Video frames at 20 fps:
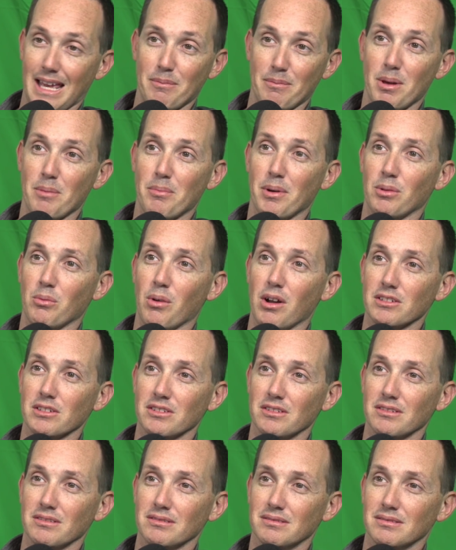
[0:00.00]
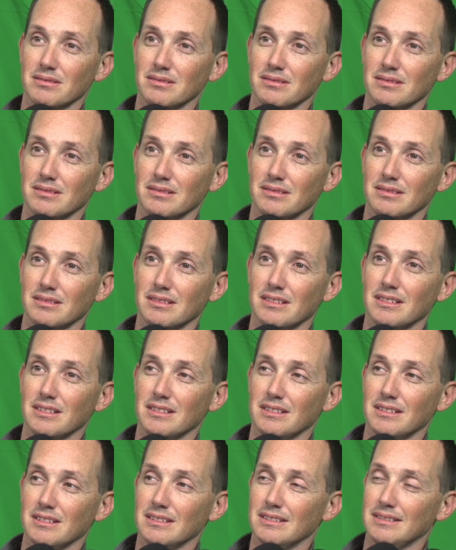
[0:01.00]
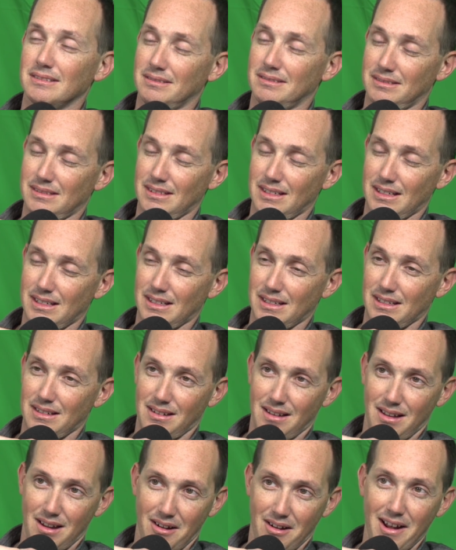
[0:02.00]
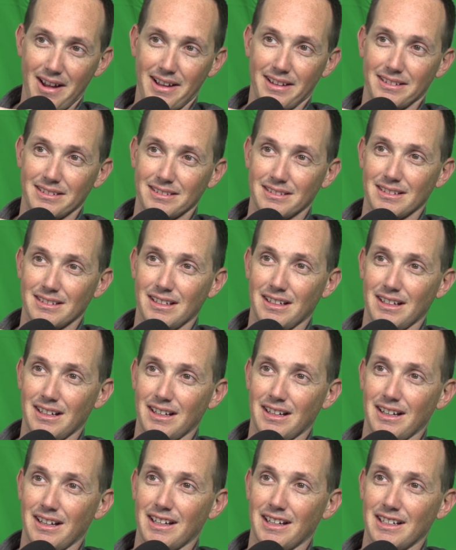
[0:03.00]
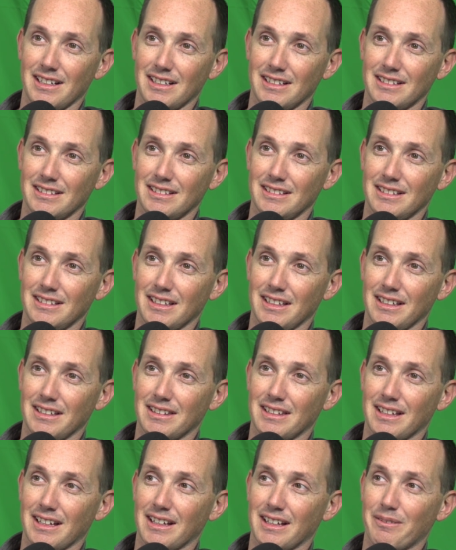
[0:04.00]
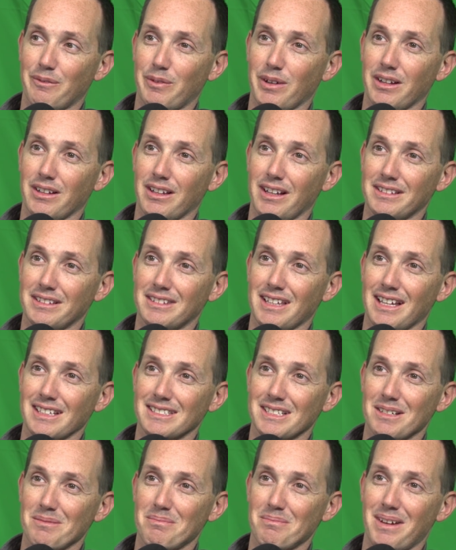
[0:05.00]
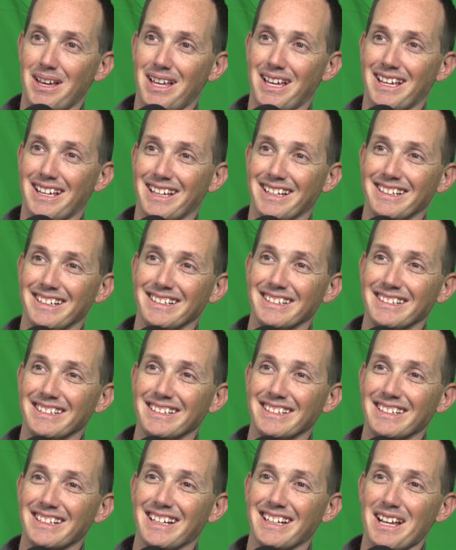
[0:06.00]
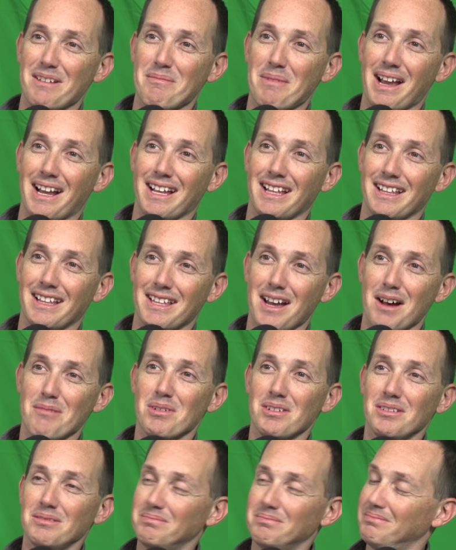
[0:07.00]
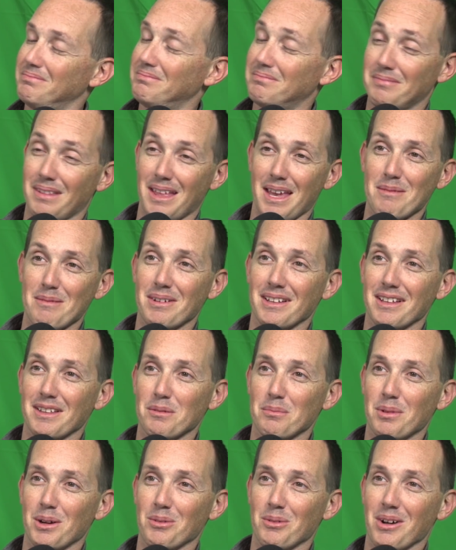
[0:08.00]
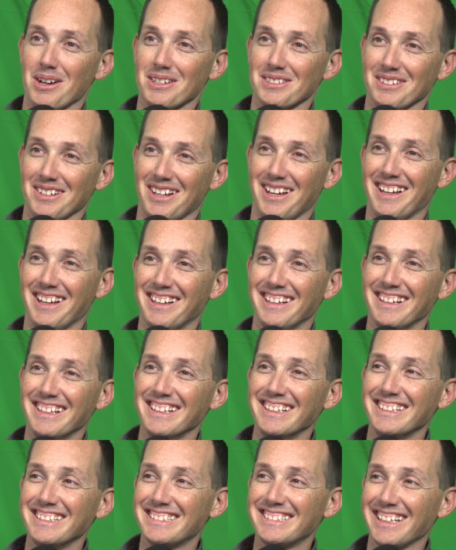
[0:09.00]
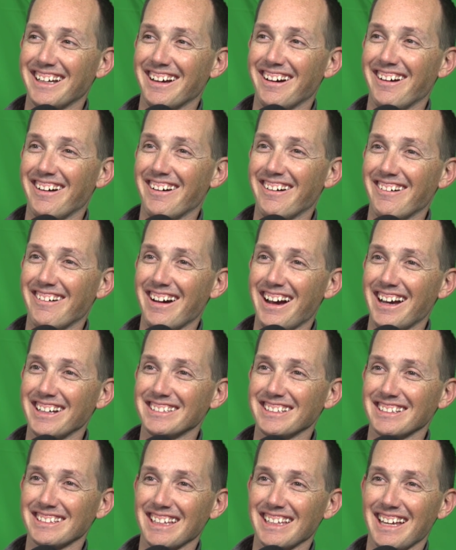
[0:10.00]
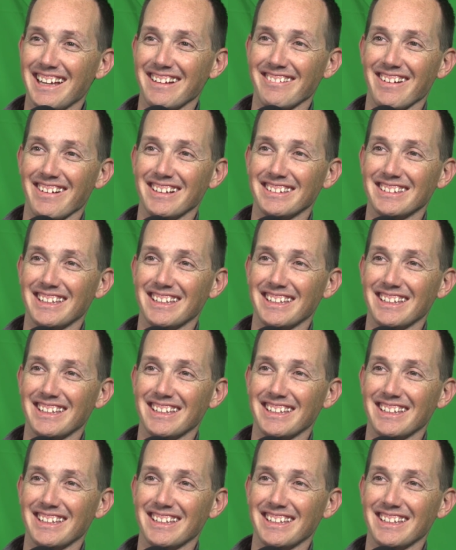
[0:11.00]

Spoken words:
Gave me a Budweiser. All right. And I figured I'd test him. Like, could I make it a double? Gave me another Budweiser. So I took the hint